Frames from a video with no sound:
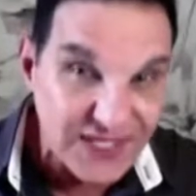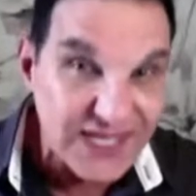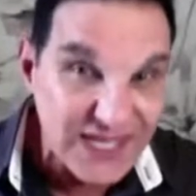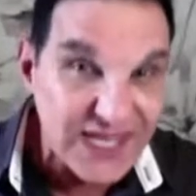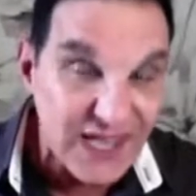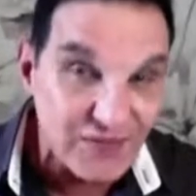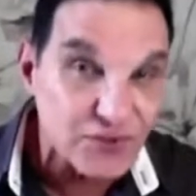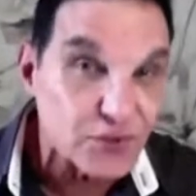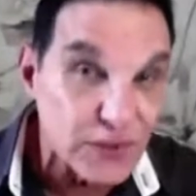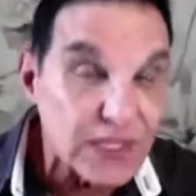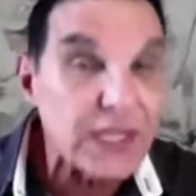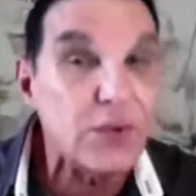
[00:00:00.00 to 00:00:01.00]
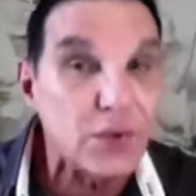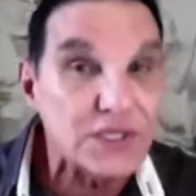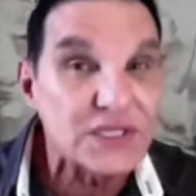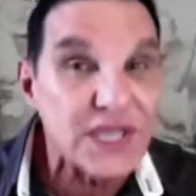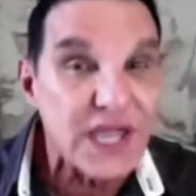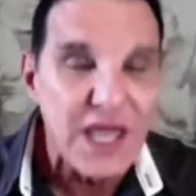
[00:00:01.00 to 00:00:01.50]
that he gave us when he
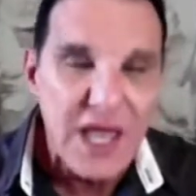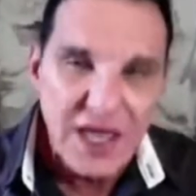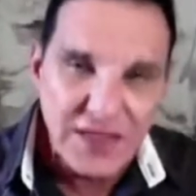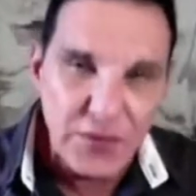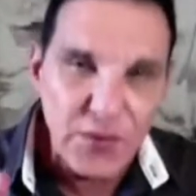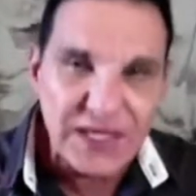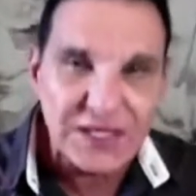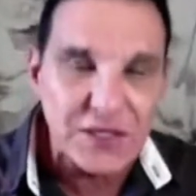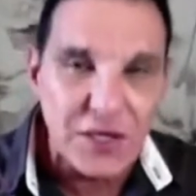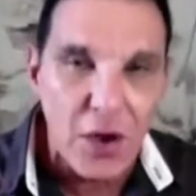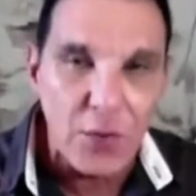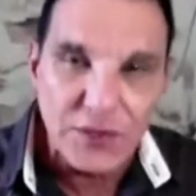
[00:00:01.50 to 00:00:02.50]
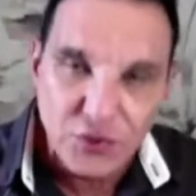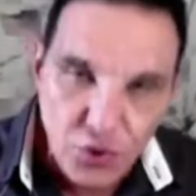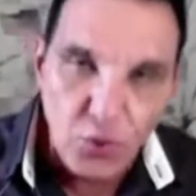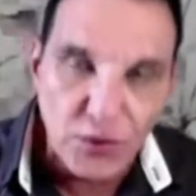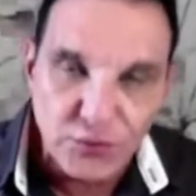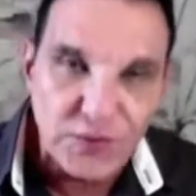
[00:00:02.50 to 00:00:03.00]
was here, that we can go and
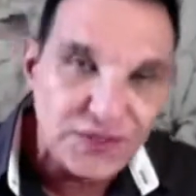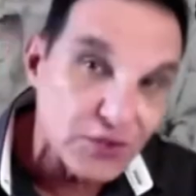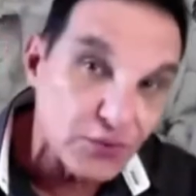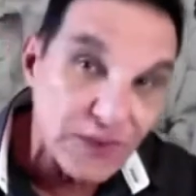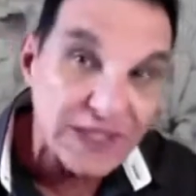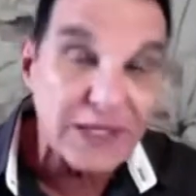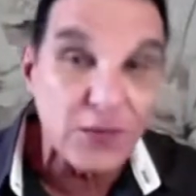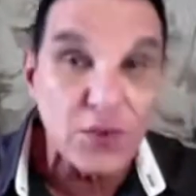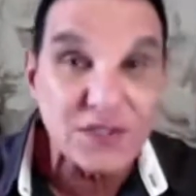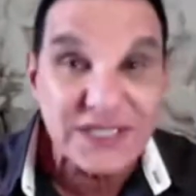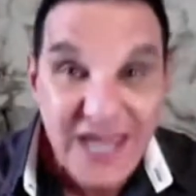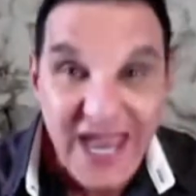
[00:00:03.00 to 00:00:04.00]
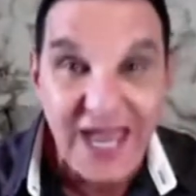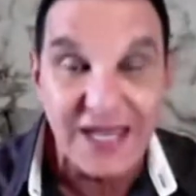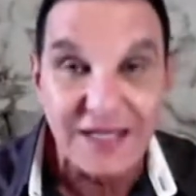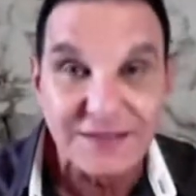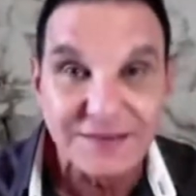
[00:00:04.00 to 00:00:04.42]
do what we did when he was here.